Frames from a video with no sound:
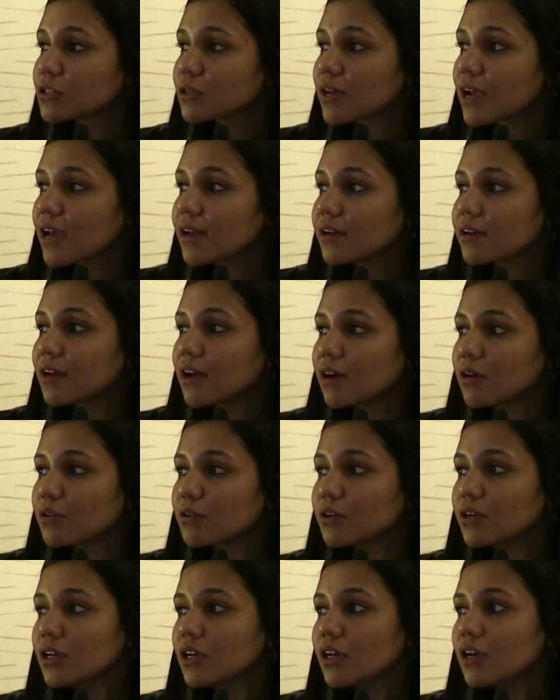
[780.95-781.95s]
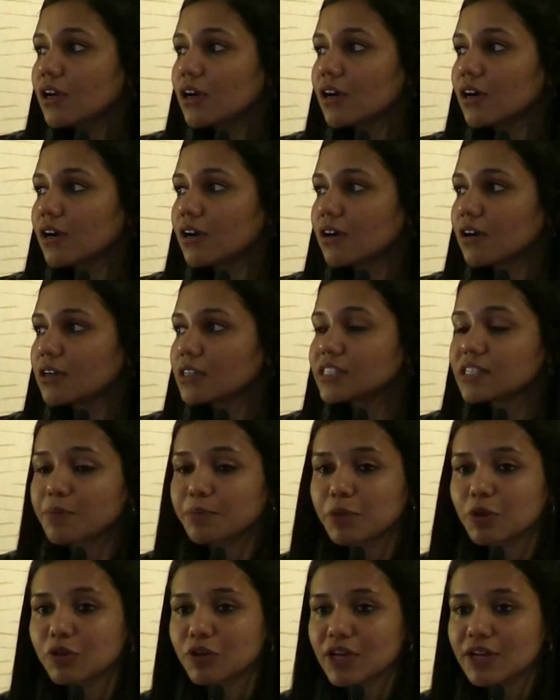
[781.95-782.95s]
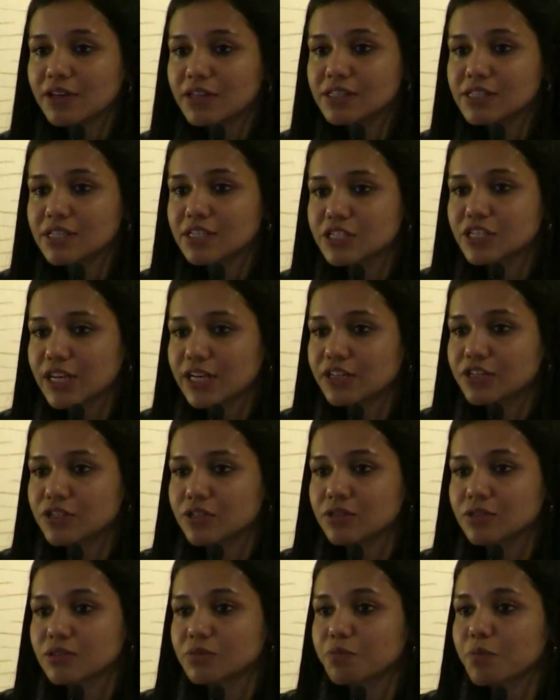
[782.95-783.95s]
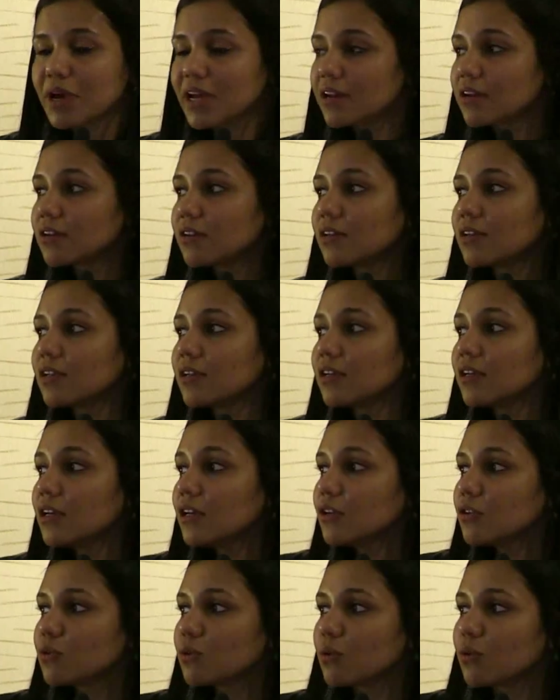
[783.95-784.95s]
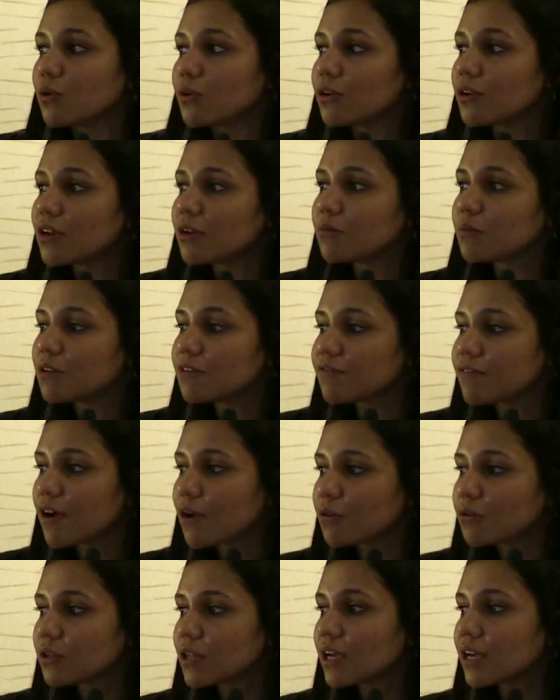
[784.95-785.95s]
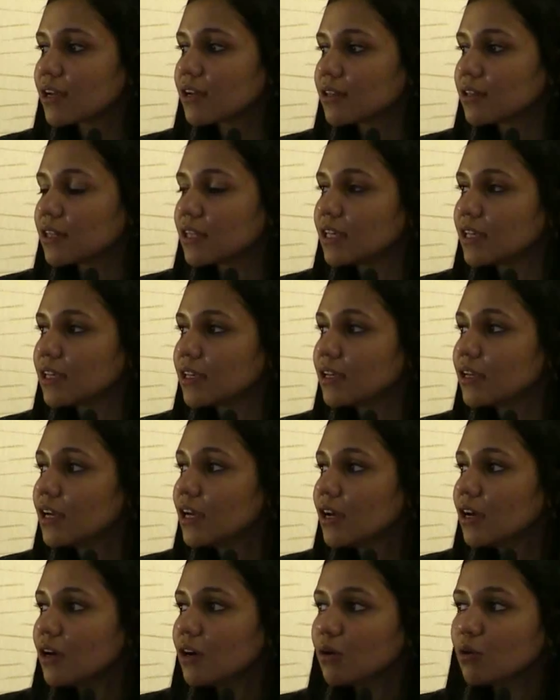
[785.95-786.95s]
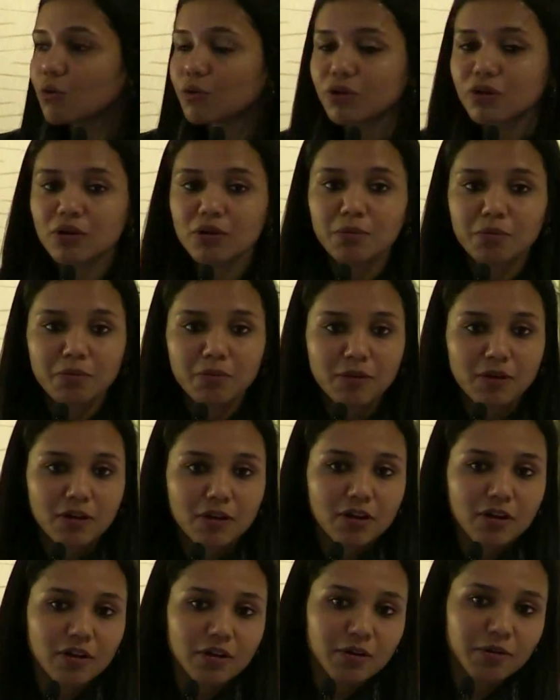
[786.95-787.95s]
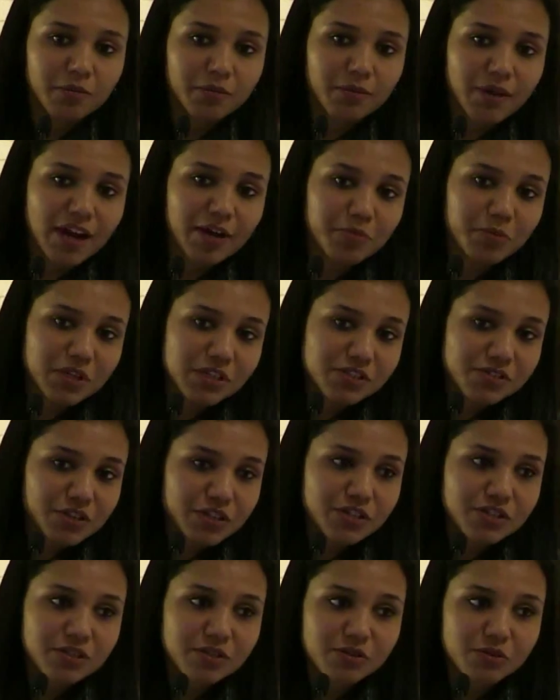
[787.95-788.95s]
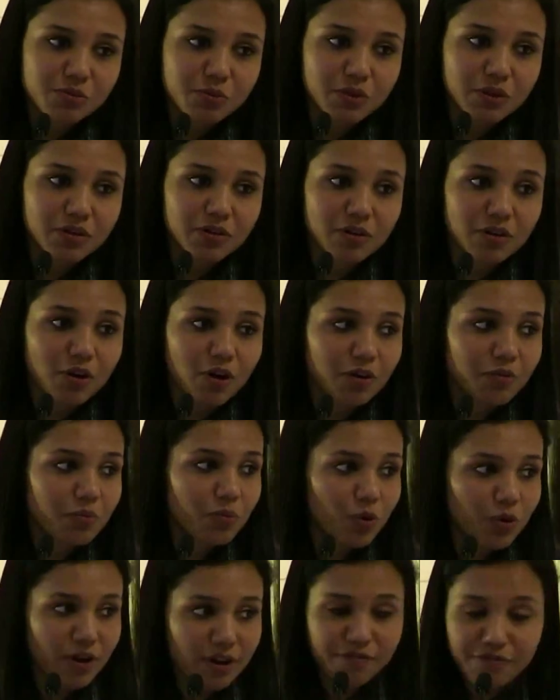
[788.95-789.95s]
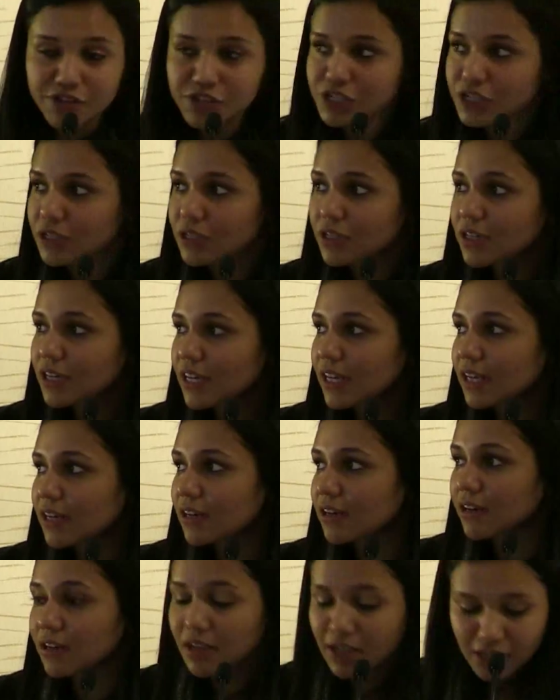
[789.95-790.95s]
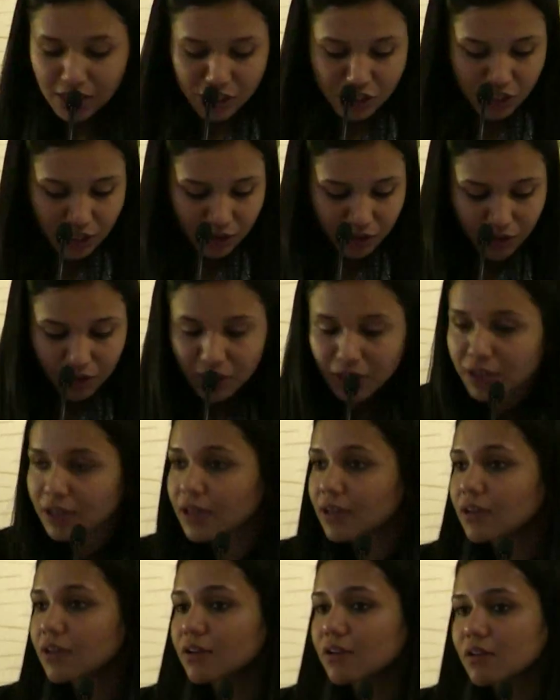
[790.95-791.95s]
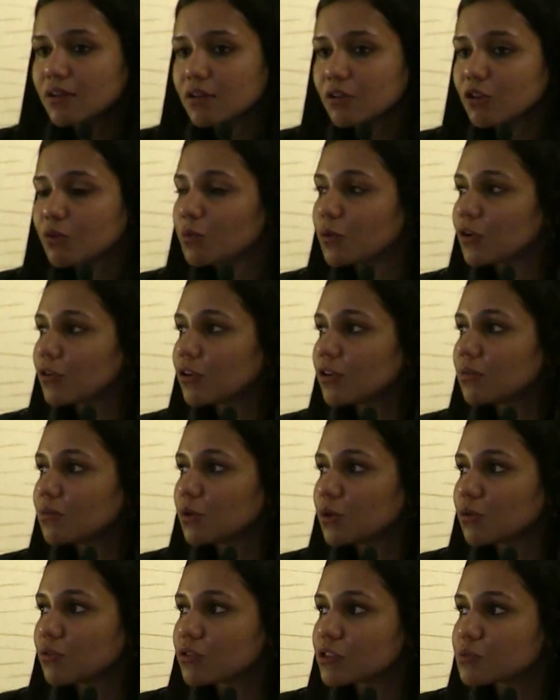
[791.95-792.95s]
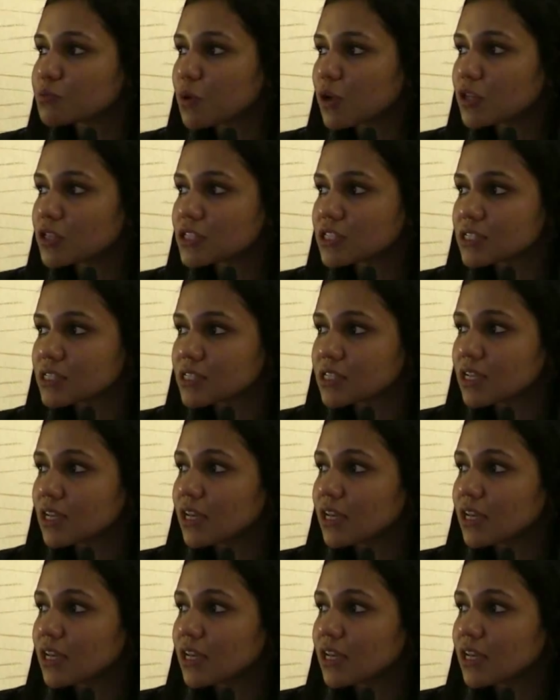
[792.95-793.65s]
carried out subcutaneous injections parallelly to oral, and we found that the oral administrations were a lot more efficient in generating humoral immune responses.